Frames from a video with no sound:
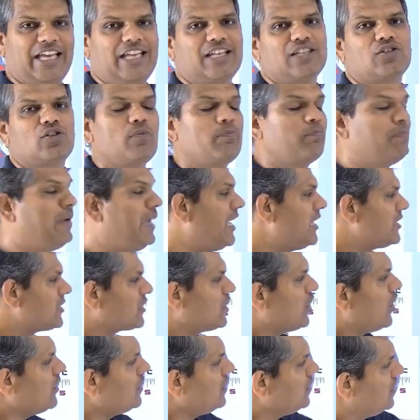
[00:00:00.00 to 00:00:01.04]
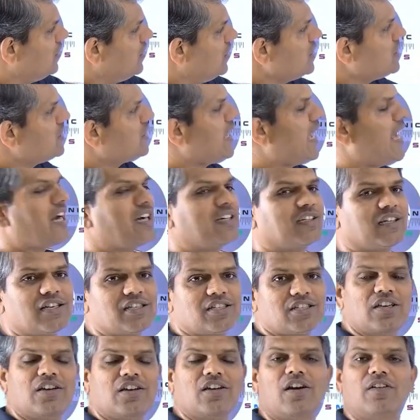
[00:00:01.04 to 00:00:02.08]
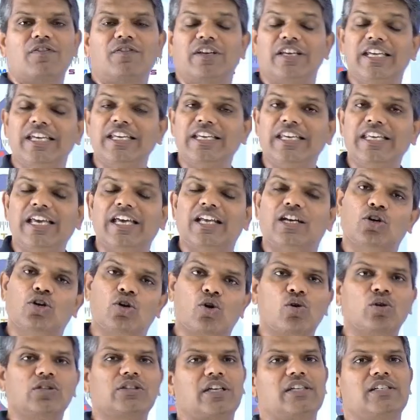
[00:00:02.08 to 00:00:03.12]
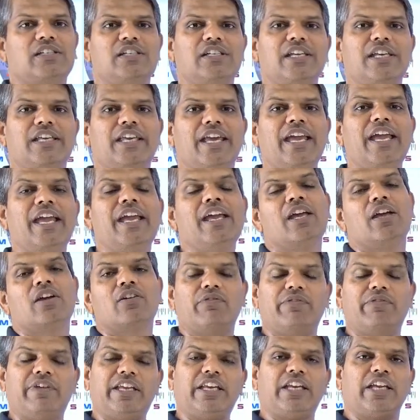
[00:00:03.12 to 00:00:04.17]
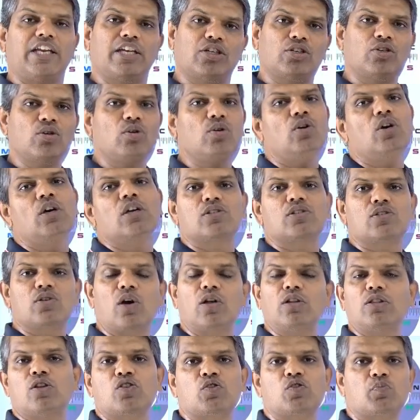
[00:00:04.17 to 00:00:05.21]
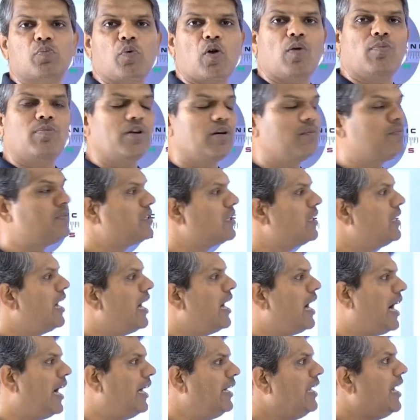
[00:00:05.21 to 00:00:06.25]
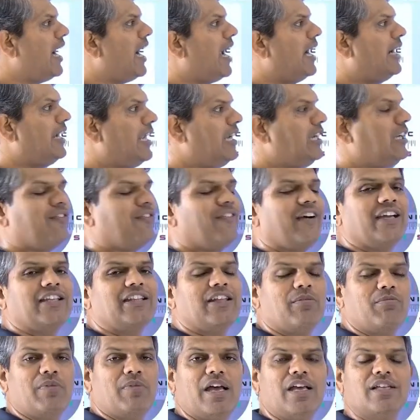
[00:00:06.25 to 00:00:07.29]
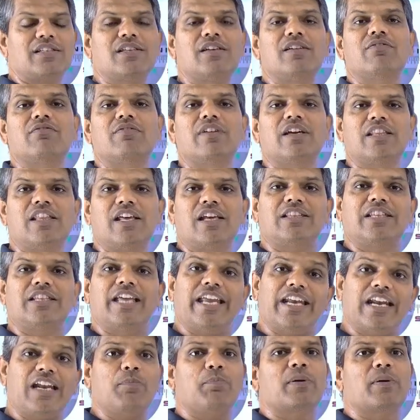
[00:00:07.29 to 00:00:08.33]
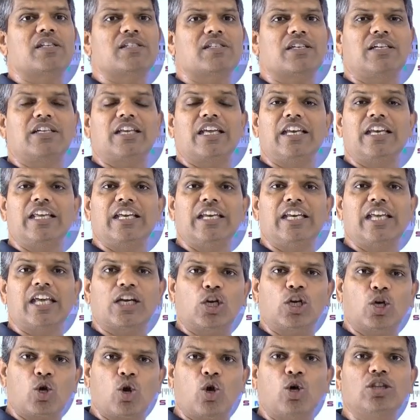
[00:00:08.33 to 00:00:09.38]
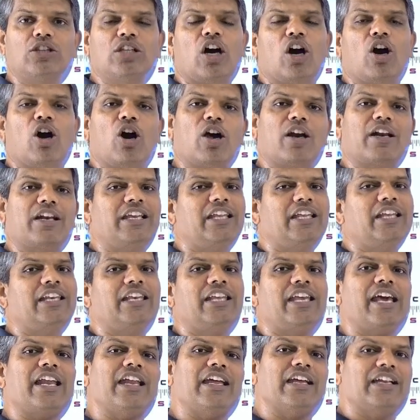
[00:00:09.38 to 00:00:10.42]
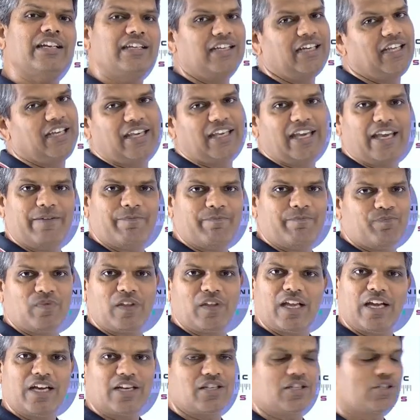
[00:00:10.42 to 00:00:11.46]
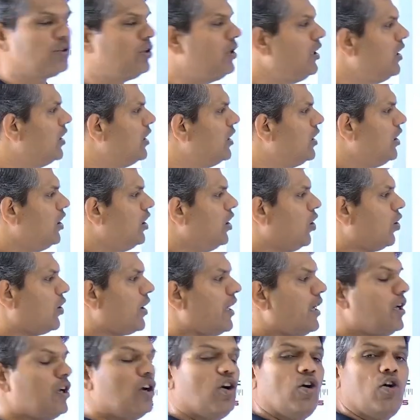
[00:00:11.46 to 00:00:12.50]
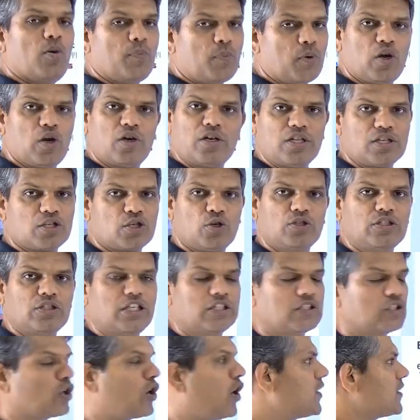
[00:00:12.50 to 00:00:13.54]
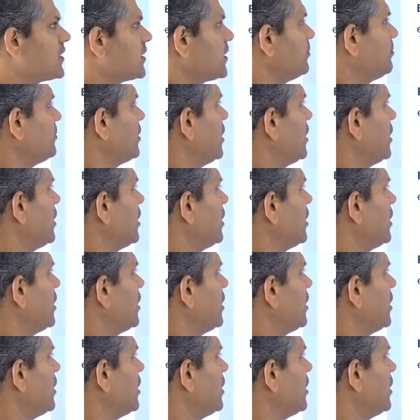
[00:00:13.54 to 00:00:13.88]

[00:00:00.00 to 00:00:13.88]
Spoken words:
So based on this characteristic of linear growth and decay, we need to solve those problems and identify them as whether they represent a linear growth or linear decay. Understood? Okay, hope you understood this concept.